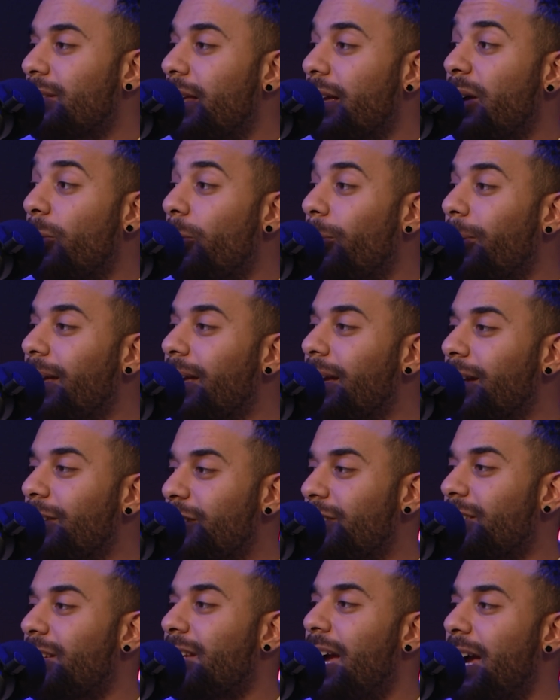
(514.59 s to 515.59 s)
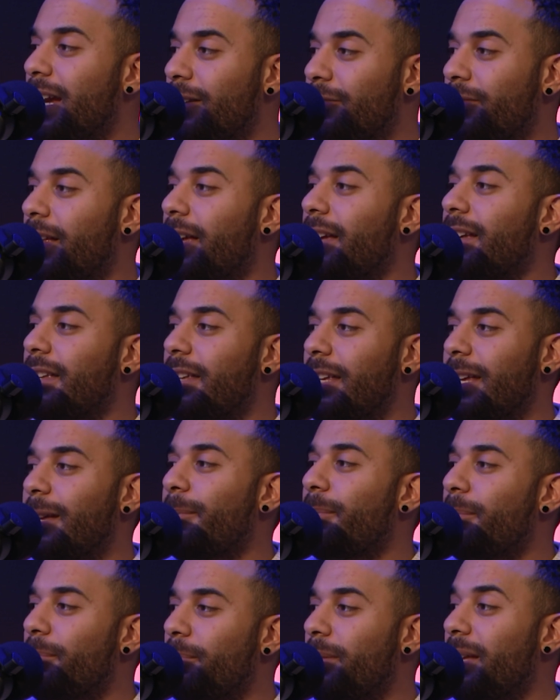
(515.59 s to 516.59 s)
like a week just to kind of like keep
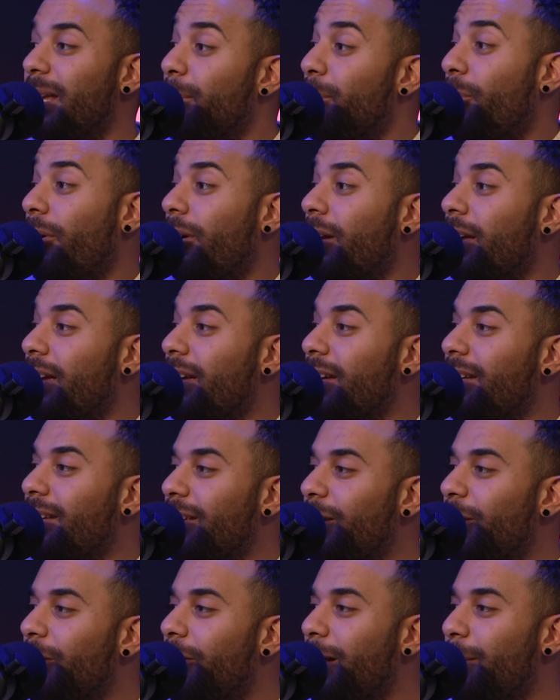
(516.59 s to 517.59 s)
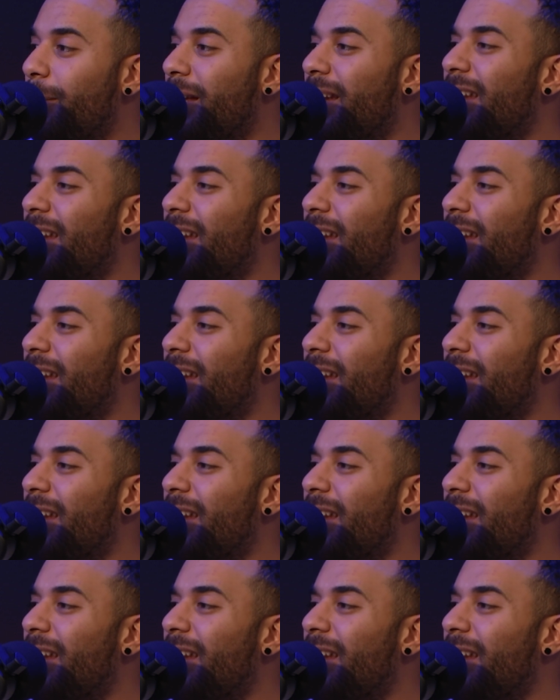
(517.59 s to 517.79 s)
working. You know what I mean?